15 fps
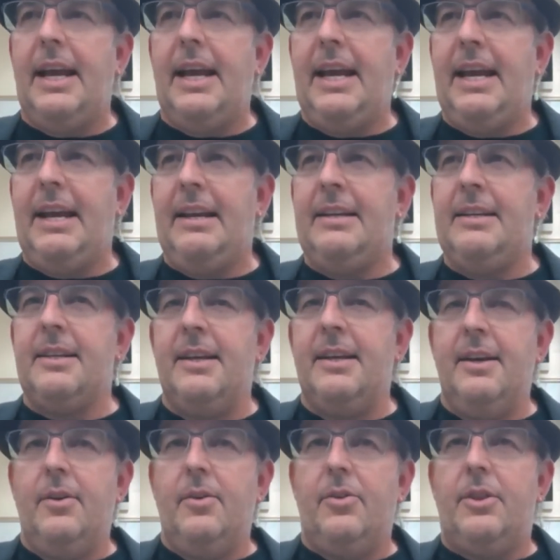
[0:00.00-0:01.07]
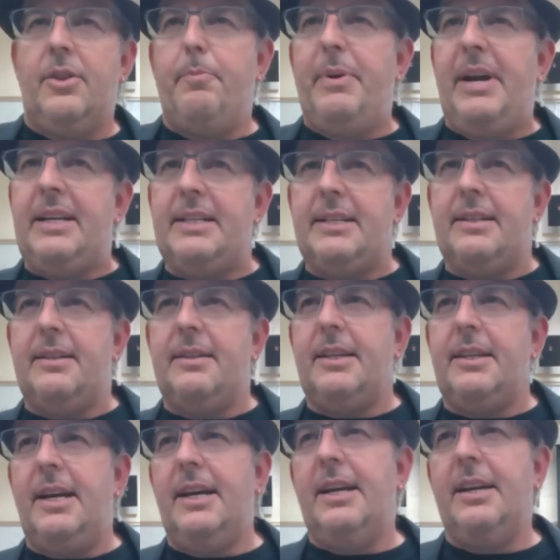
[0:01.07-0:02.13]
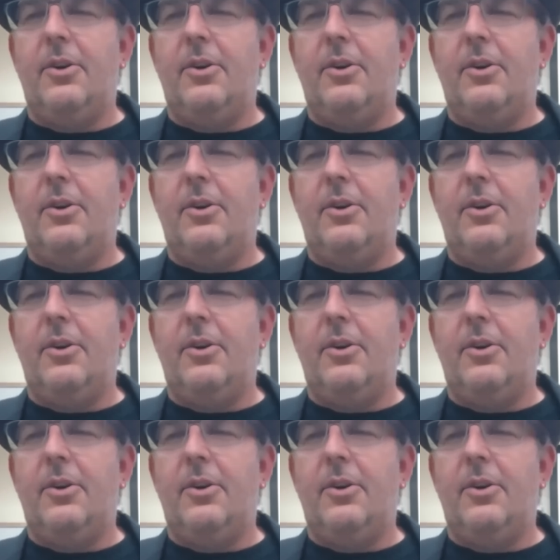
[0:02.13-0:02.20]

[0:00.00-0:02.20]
and the best time,